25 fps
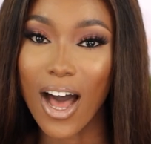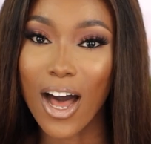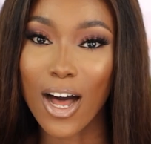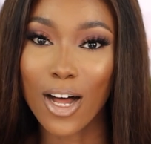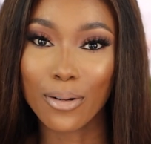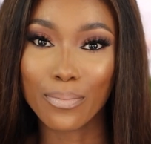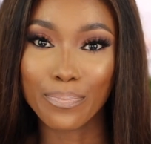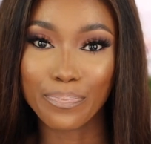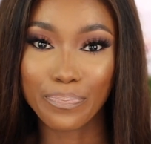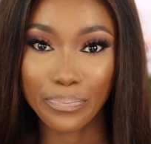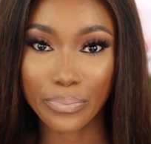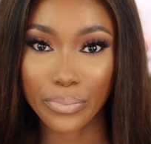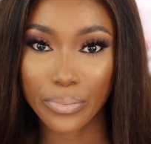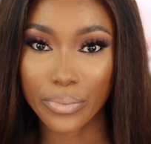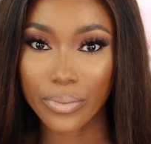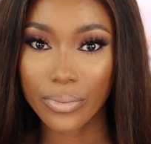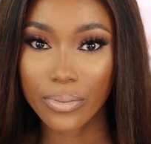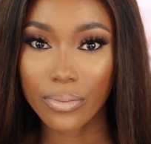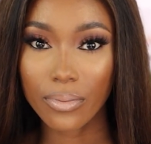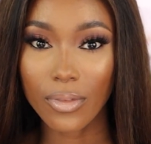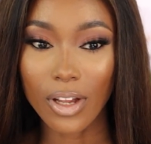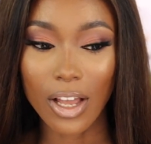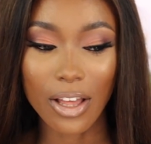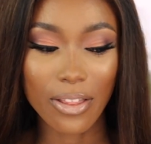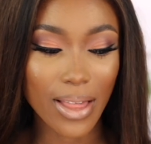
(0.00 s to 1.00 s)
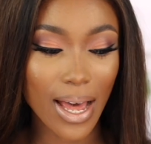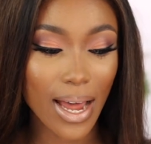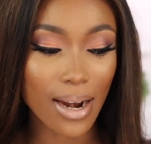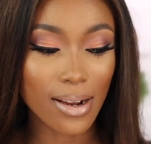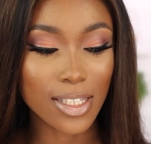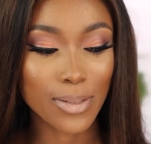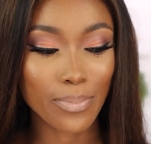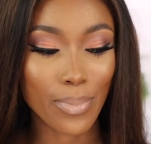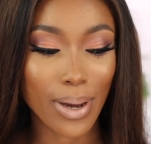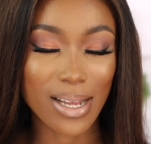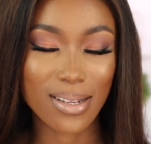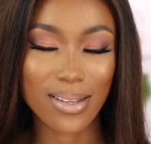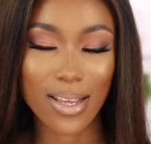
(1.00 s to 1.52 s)
That
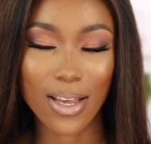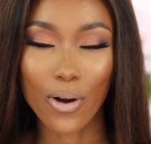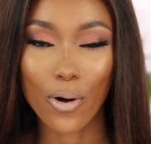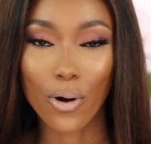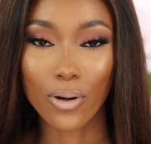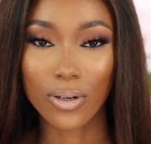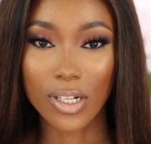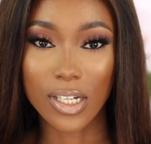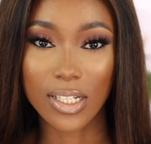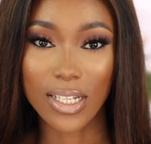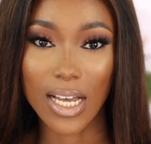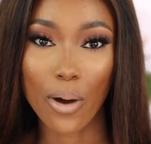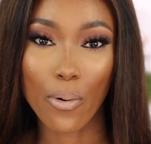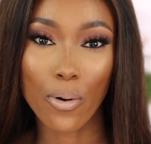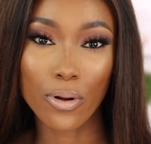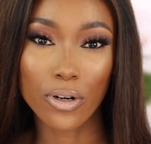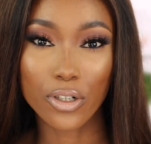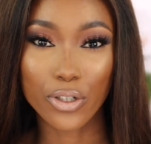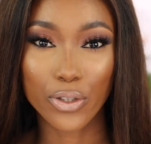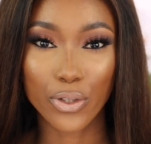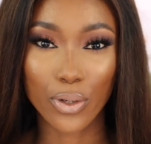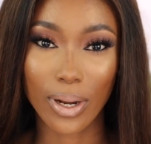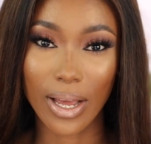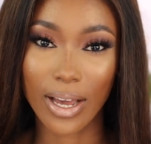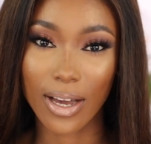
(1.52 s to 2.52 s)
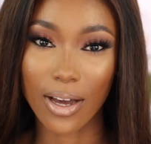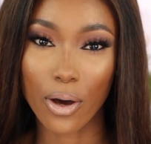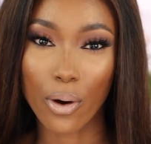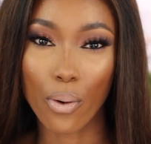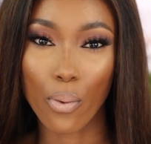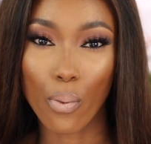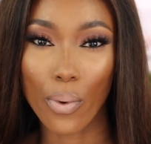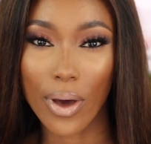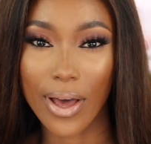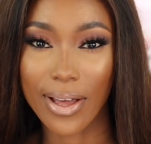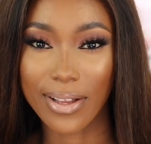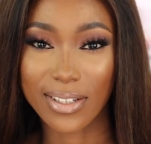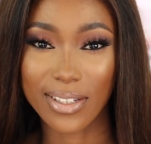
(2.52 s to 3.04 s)
is my take on it. I want to do like a
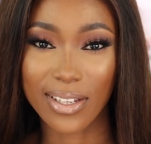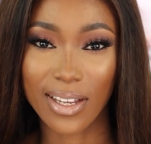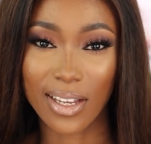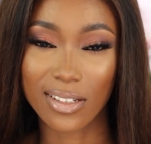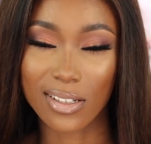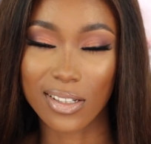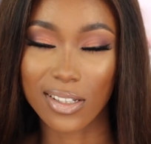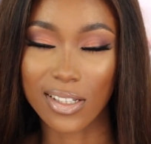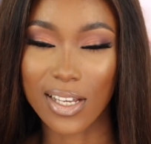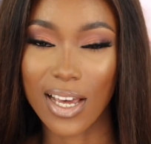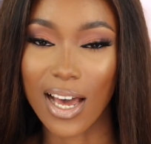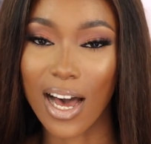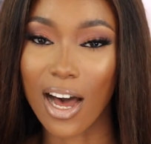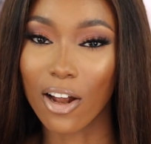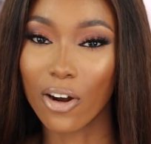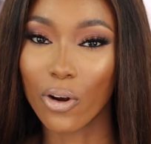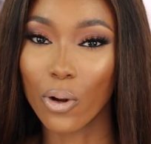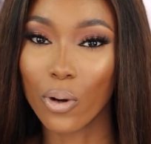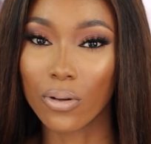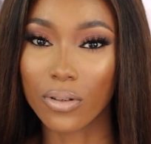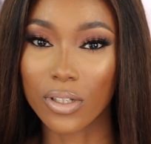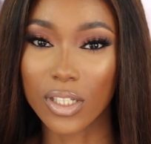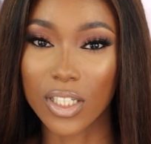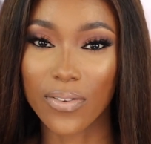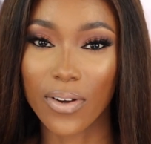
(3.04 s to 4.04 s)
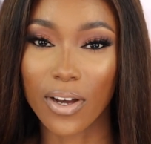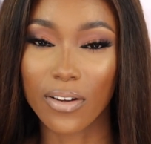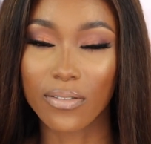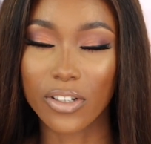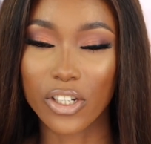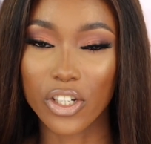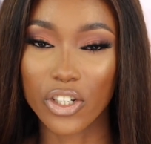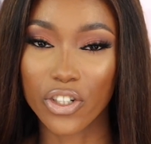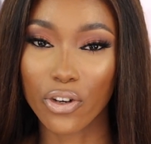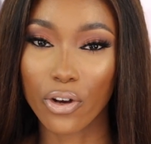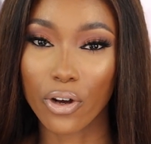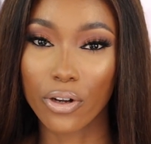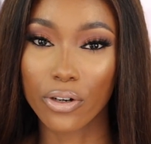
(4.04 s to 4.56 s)
wear test to see how long this
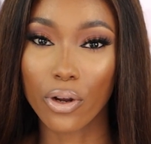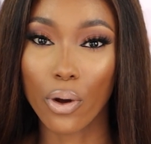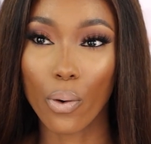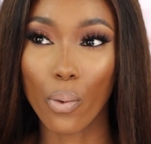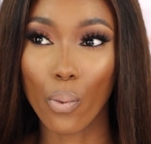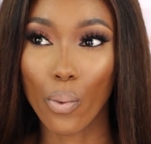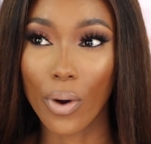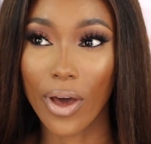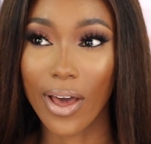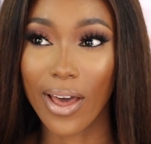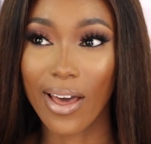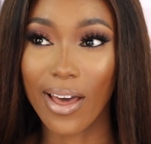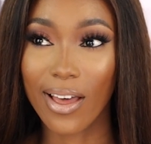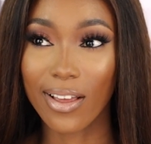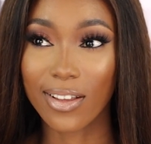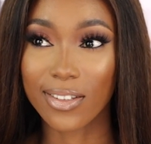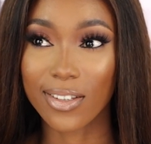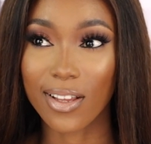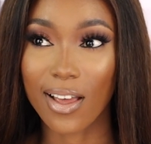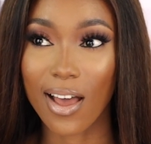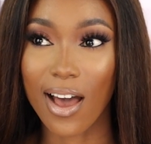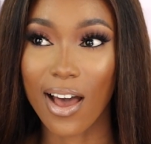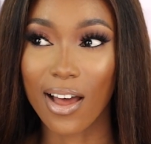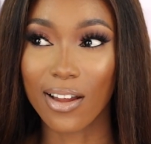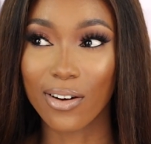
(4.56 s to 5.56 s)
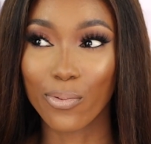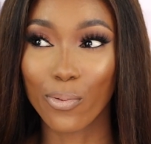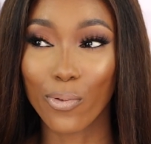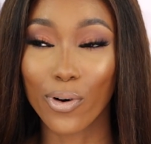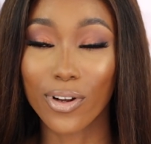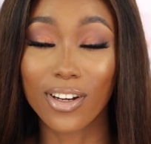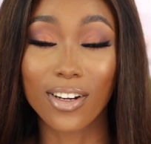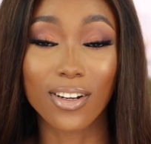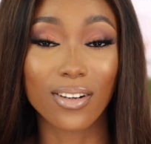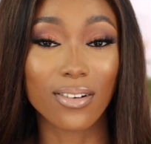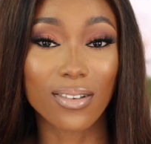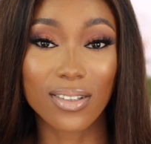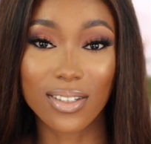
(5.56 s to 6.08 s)
foundation wears and
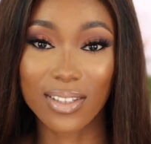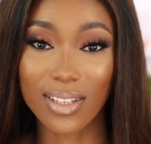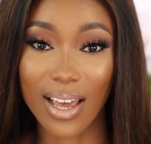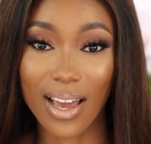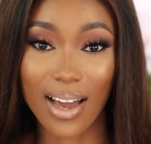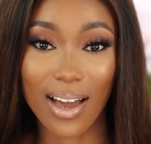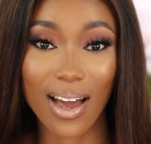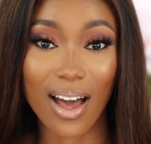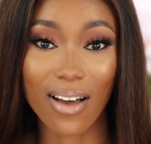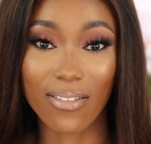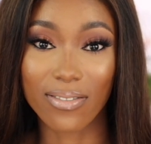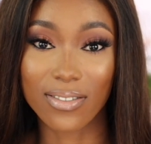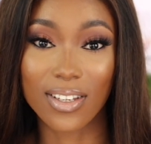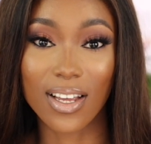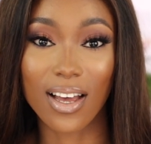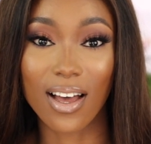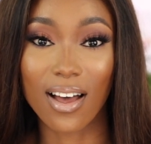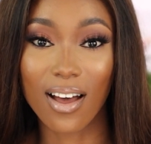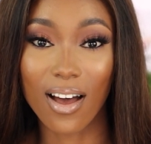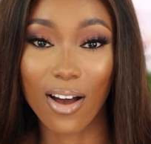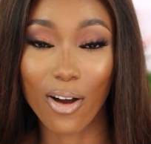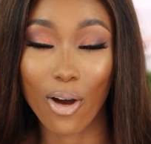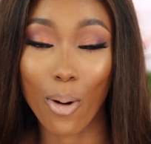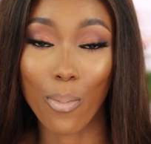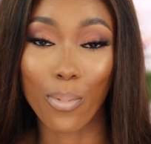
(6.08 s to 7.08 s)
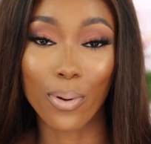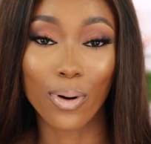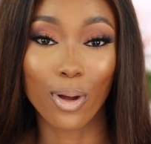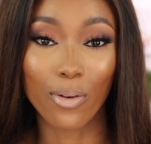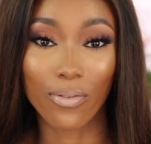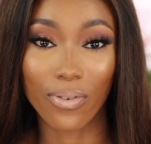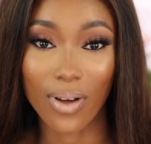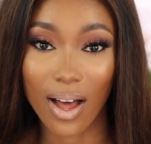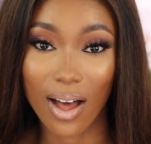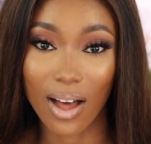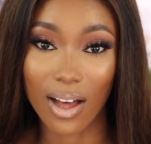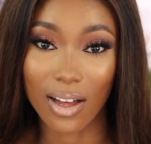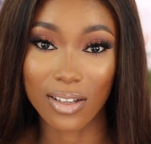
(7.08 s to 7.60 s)
what it looks like after a couple
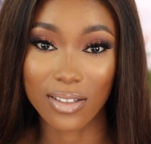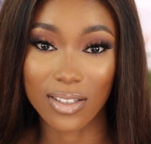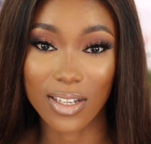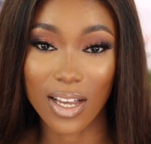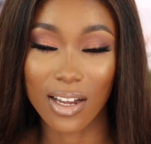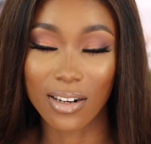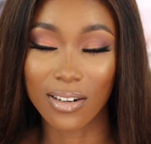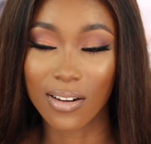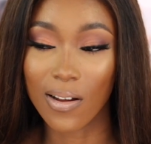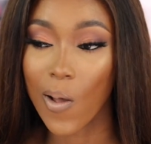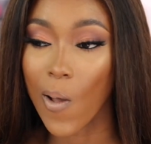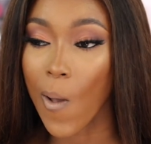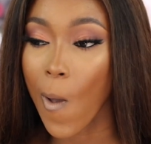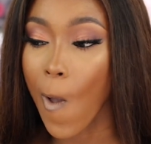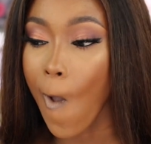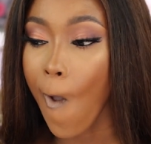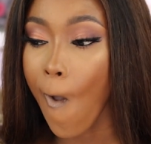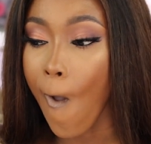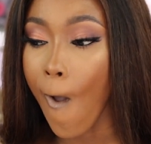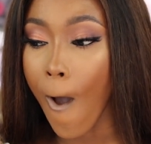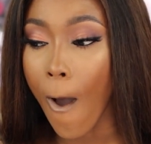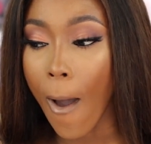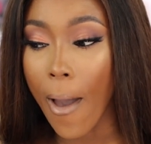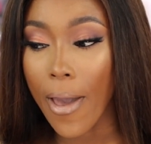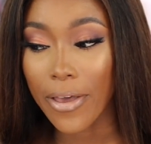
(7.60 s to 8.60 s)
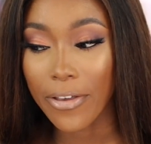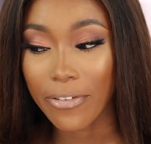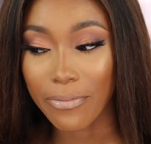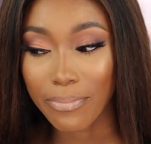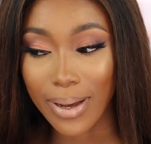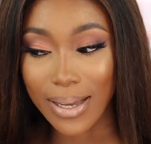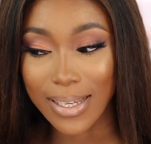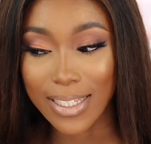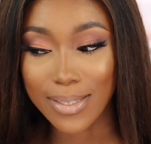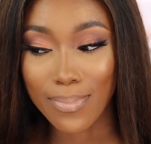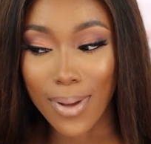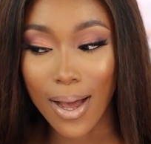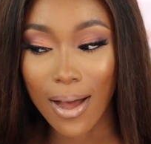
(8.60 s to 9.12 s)
of hours, and if
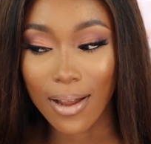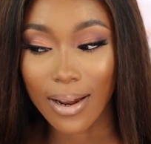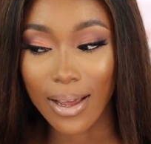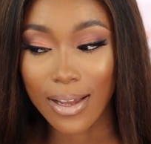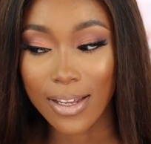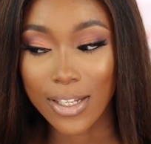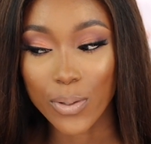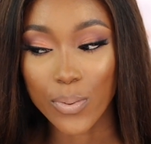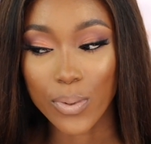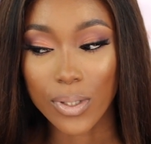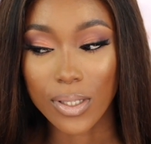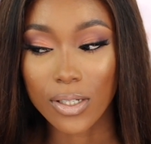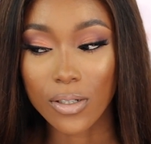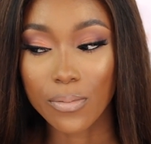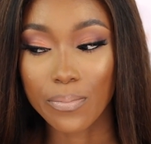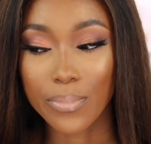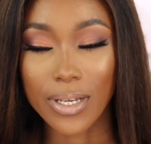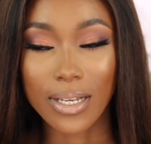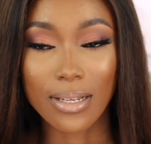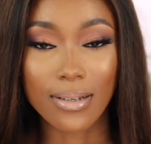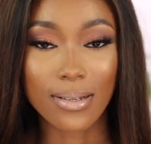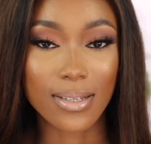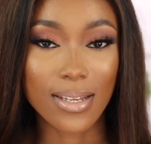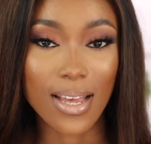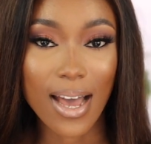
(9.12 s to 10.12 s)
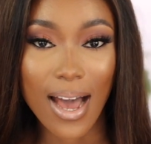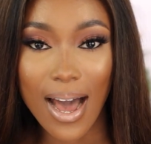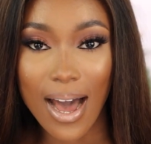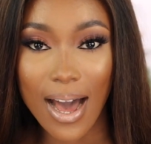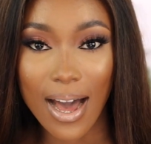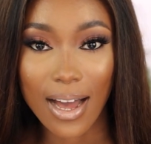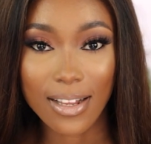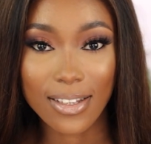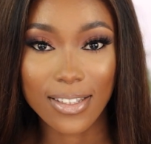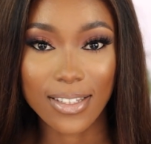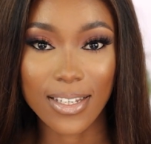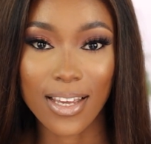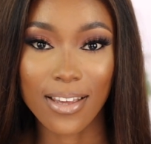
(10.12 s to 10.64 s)
my smile lines will still be
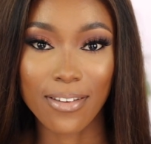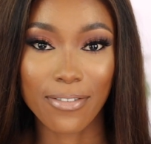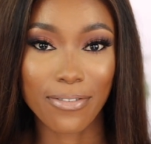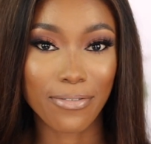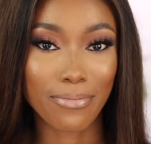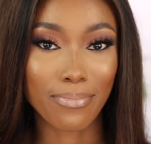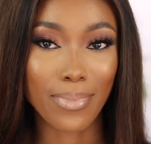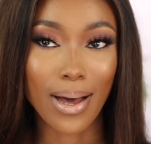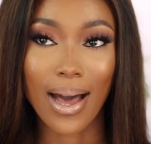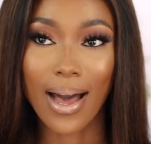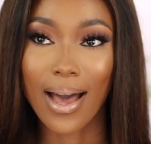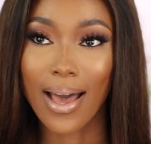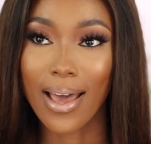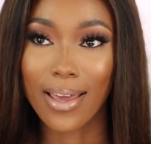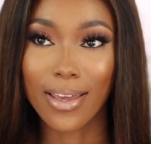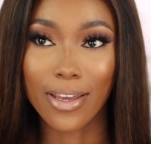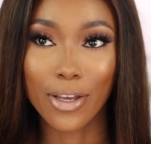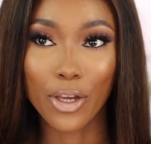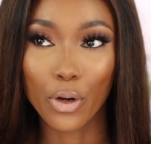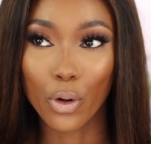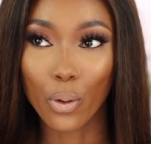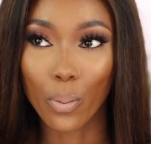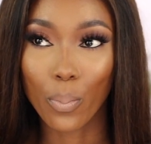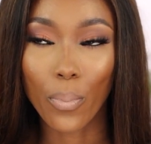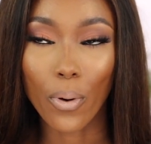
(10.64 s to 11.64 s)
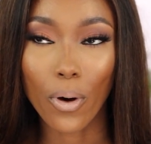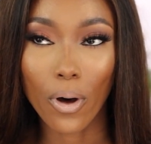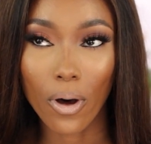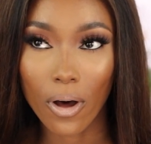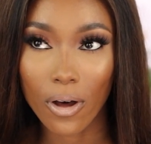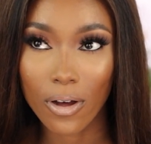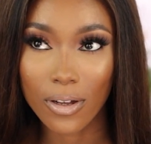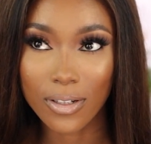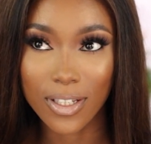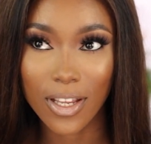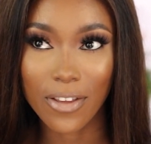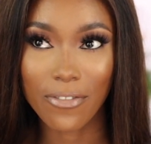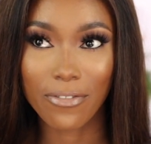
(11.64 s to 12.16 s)
intact, if my, you know,
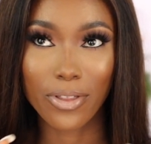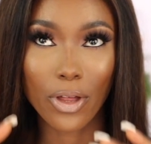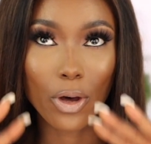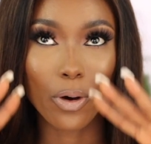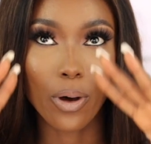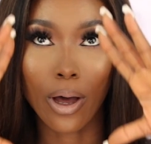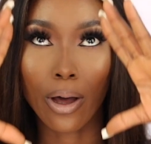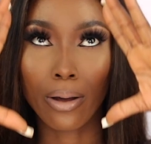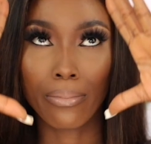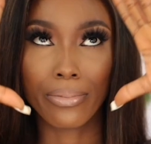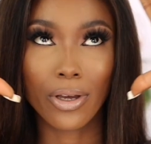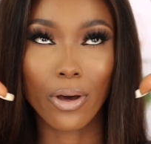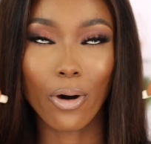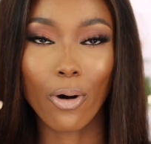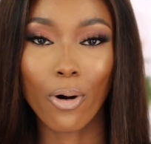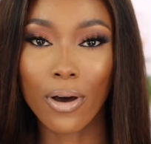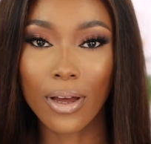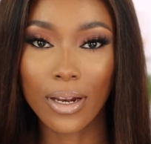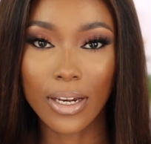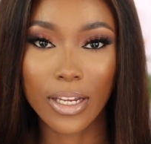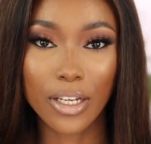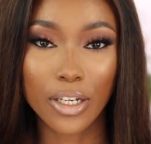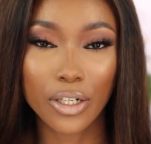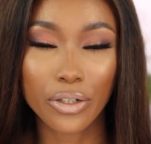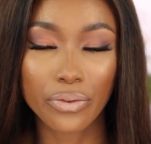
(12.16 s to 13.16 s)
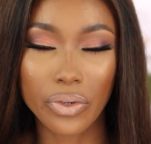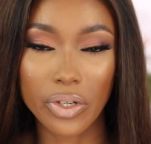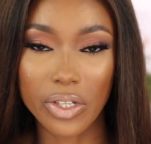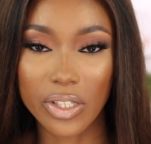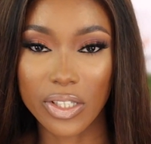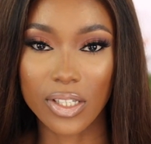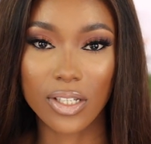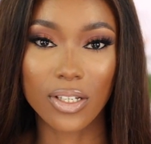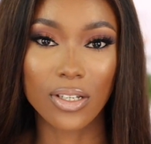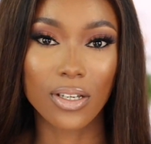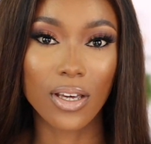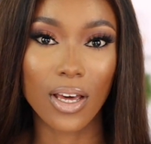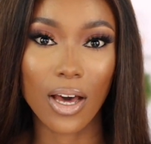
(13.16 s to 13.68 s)
pores, if I'll be oily,
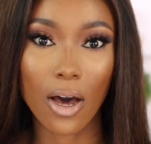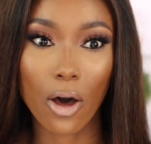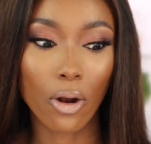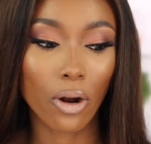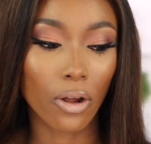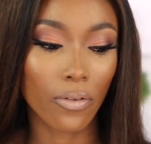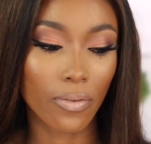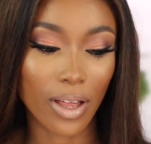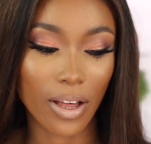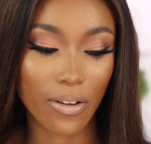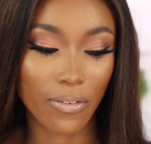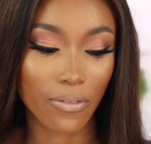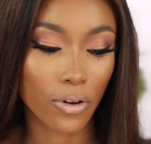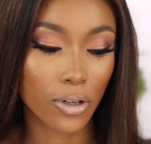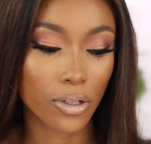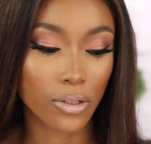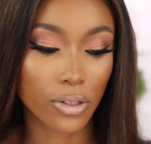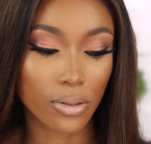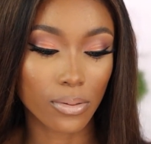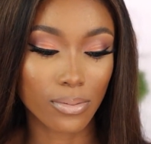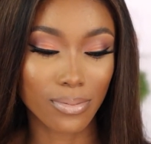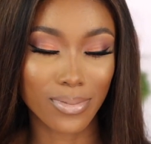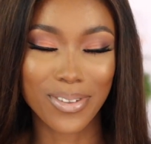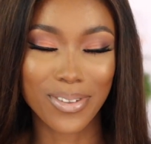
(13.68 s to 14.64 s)
greasy, all of that fun